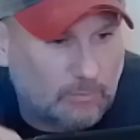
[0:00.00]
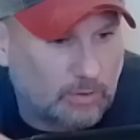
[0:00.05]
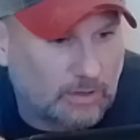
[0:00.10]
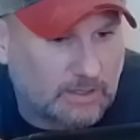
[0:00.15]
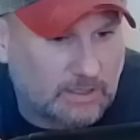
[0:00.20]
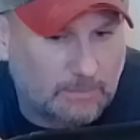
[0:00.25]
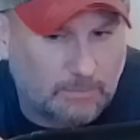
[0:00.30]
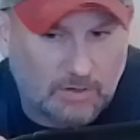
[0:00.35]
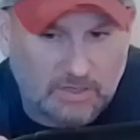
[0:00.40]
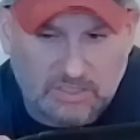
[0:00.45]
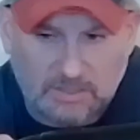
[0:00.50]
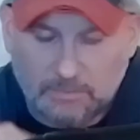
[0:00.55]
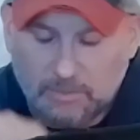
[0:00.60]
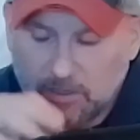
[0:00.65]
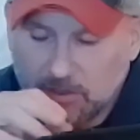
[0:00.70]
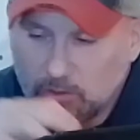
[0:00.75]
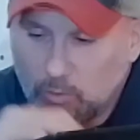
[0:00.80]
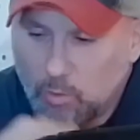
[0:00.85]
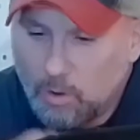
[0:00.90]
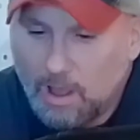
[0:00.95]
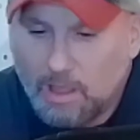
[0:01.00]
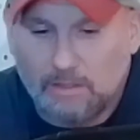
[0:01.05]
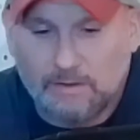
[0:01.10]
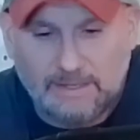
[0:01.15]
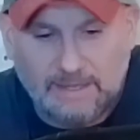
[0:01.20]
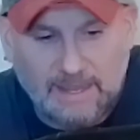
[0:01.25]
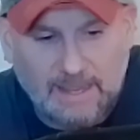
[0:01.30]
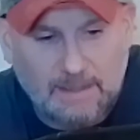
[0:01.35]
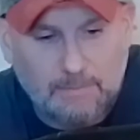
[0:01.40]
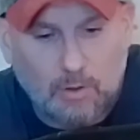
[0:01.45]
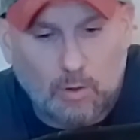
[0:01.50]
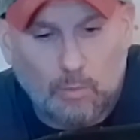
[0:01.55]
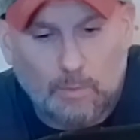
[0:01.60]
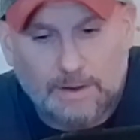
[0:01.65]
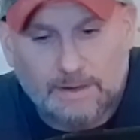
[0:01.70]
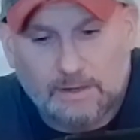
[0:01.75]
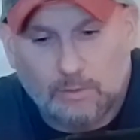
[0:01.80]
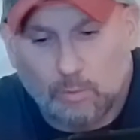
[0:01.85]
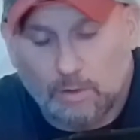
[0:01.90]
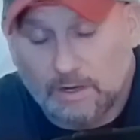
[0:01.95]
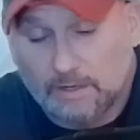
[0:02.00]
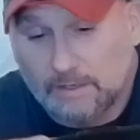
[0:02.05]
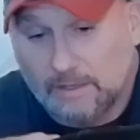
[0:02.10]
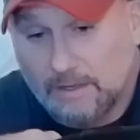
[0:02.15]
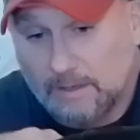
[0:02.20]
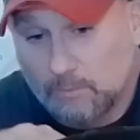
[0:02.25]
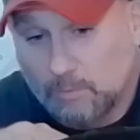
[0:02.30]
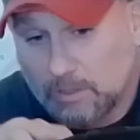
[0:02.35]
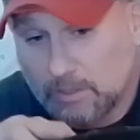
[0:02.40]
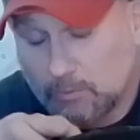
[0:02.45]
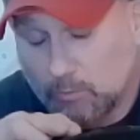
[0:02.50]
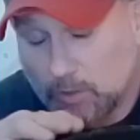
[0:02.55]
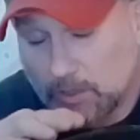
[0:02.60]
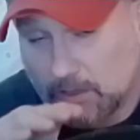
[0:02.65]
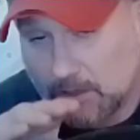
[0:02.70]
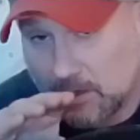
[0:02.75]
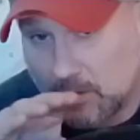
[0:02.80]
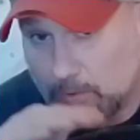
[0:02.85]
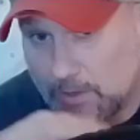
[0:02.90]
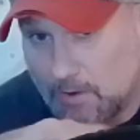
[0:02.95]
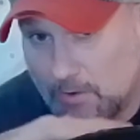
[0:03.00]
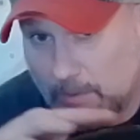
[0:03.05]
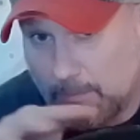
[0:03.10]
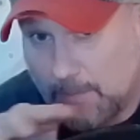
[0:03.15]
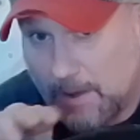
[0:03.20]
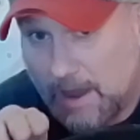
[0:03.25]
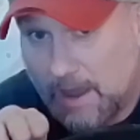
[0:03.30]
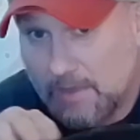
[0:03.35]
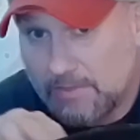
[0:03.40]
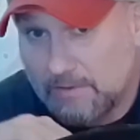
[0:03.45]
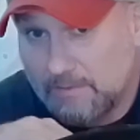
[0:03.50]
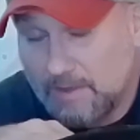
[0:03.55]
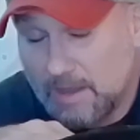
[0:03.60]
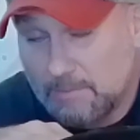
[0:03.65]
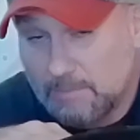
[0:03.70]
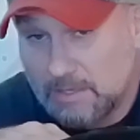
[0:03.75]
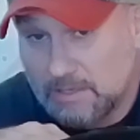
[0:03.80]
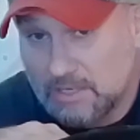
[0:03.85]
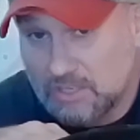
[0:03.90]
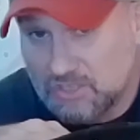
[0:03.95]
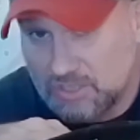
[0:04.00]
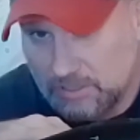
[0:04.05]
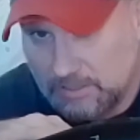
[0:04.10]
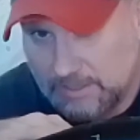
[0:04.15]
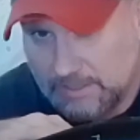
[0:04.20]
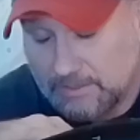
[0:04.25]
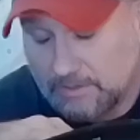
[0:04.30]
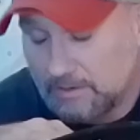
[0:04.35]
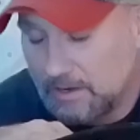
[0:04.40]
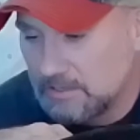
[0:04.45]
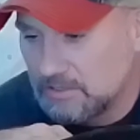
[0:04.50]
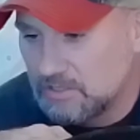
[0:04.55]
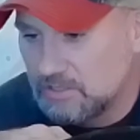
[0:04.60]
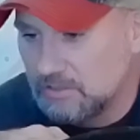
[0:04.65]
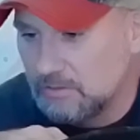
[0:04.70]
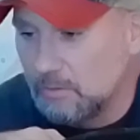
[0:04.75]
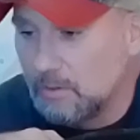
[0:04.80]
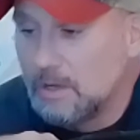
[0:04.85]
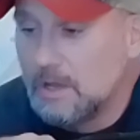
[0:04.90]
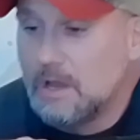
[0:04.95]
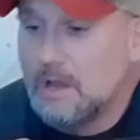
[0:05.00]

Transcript: We're going to put some good quality ammo in it. We're going to go down a path of ammunition later on too.